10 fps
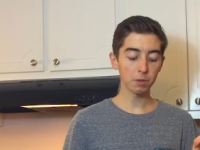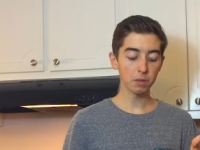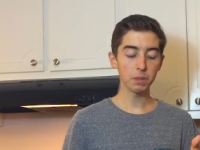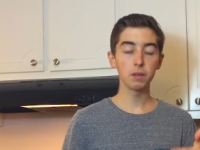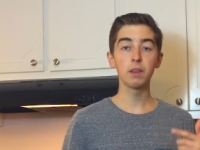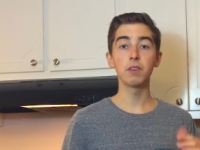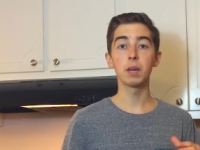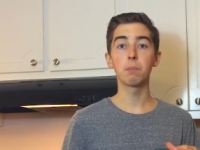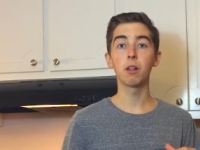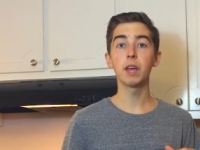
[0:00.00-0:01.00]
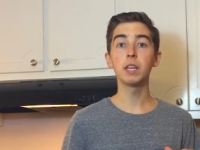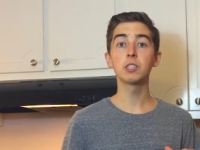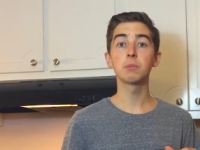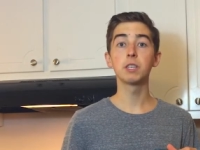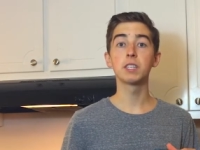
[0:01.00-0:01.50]
But I'm going to be leaving it
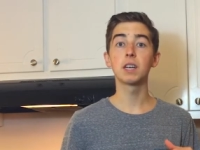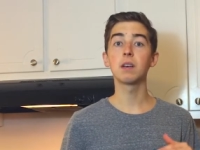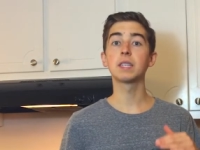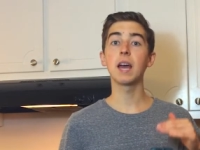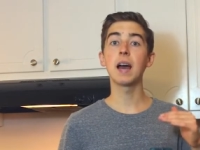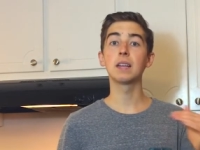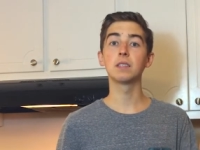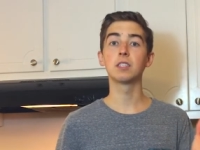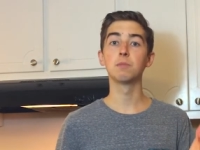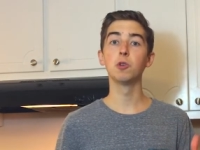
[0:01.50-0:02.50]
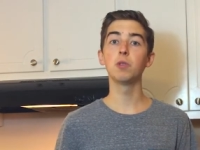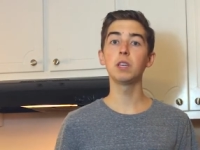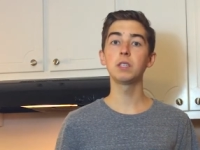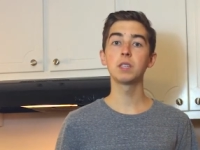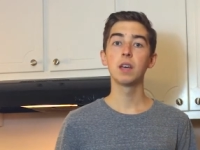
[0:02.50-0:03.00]
plain just because I like to add it to
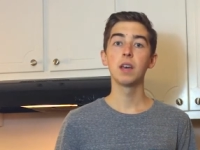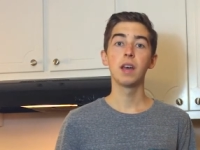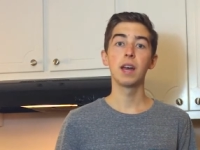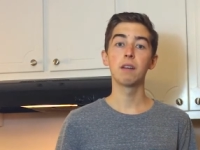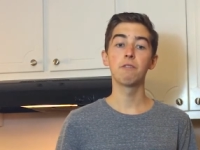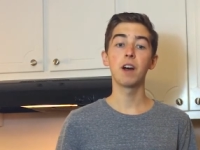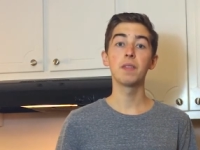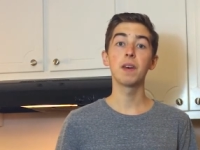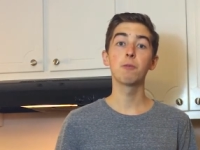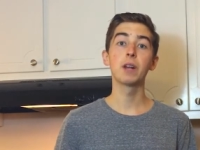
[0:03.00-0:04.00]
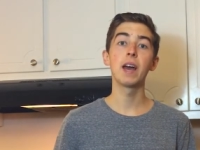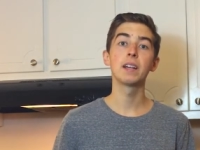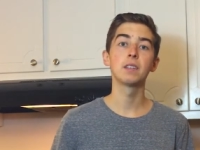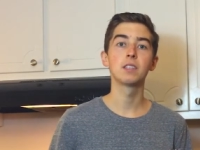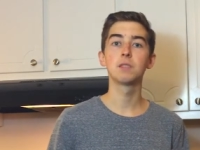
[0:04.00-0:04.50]
smoothies. And I find that when
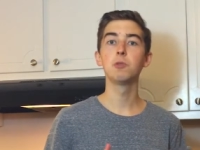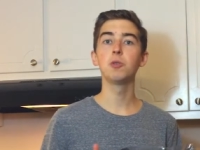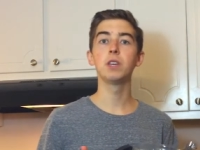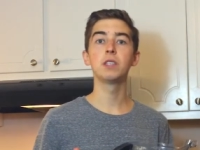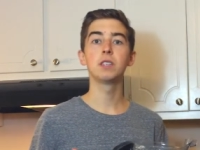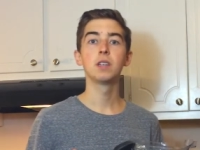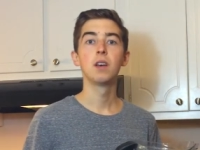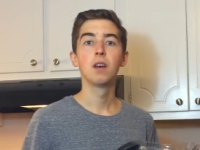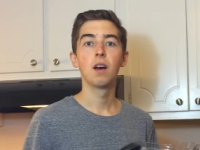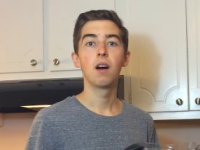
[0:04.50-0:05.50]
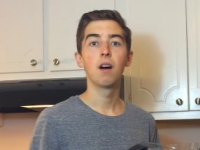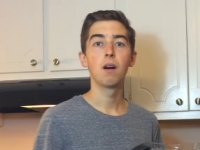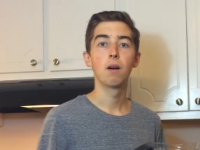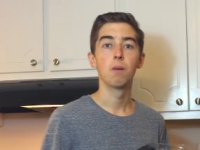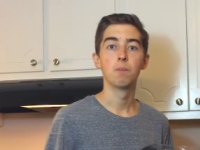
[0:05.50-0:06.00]
I add it to smoothies,
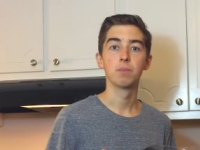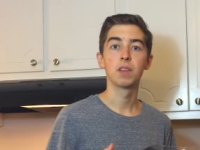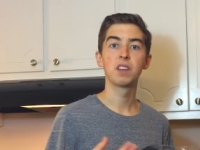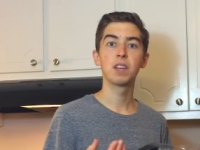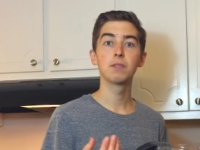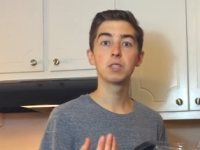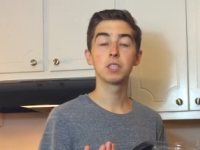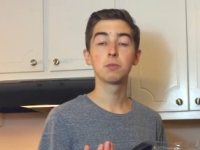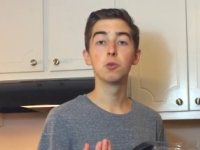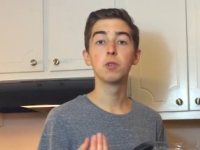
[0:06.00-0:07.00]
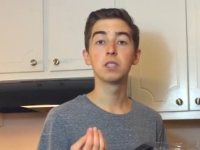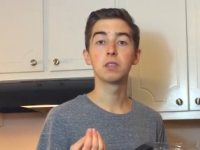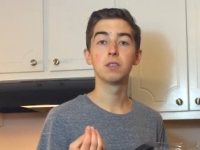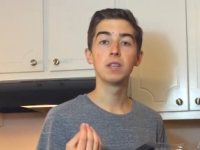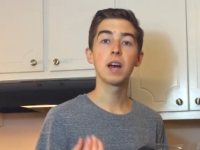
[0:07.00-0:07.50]
it gives the
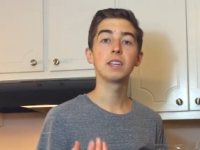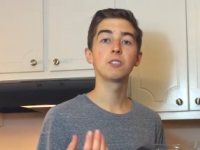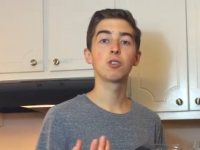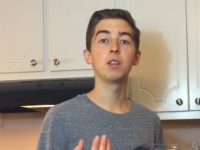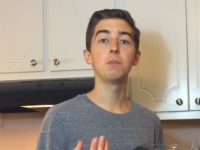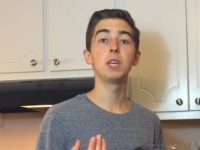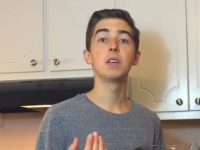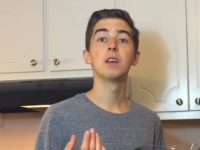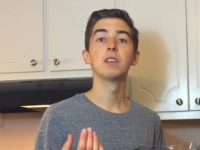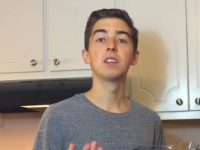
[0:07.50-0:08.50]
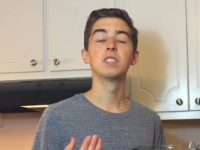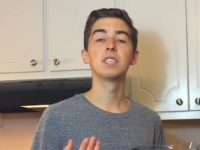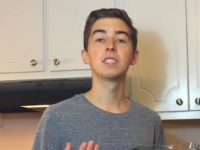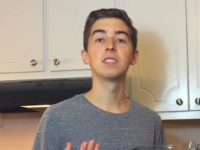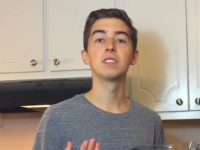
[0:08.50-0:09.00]
smoothies a nice creamy
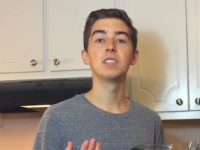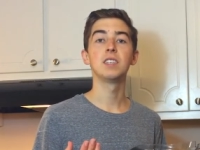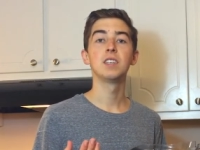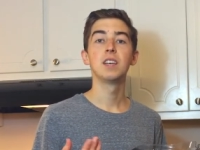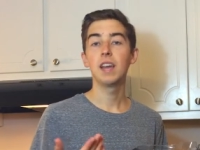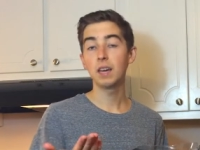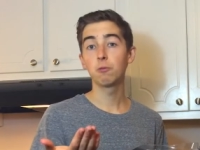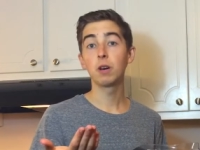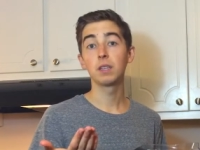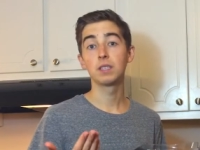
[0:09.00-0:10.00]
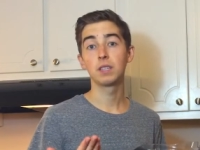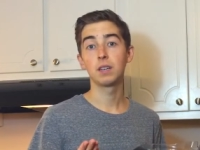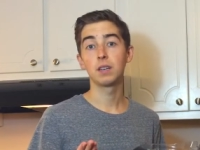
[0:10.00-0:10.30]
consistency, as